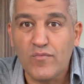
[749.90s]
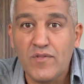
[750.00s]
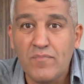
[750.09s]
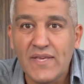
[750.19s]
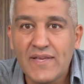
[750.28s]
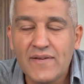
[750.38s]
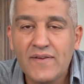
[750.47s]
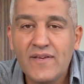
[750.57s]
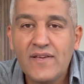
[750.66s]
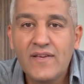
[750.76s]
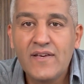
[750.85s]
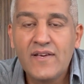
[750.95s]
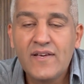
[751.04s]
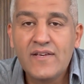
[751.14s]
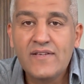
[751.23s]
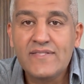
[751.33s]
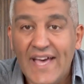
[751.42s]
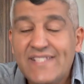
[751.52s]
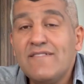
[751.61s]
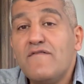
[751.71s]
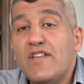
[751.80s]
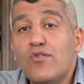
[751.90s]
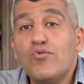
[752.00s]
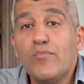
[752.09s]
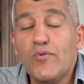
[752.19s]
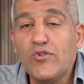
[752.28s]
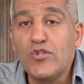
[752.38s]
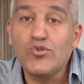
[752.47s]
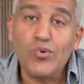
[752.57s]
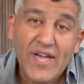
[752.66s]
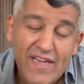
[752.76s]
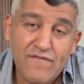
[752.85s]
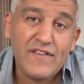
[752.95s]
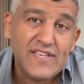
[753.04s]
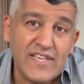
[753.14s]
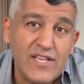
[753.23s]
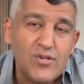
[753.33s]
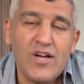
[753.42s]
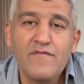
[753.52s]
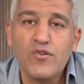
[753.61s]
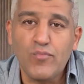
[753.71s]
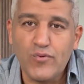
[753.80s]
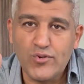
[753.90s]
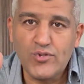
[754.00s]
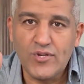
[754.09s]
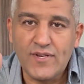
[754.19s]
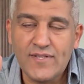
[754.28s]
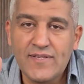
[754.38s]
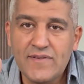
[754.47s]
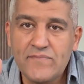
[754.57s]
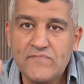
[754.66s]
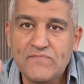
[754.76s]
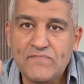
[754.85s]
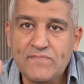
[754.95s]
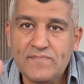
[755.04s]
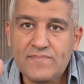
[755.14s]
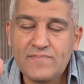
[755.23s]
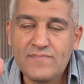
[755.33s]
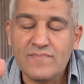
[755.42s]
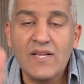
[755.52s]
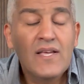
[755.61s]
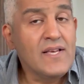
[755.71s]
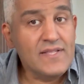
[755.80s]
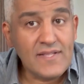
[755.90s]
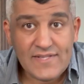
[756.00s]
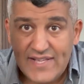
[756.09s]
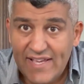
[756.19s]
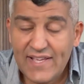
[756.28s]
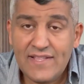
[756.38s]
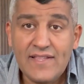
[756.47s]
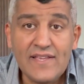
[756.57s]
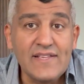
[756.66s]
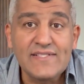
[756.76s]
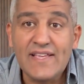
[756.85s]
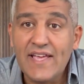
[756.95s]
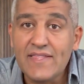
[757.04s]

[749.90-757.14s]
from the peak. That's a very good opportunity. So every year you have an opportunity. Second is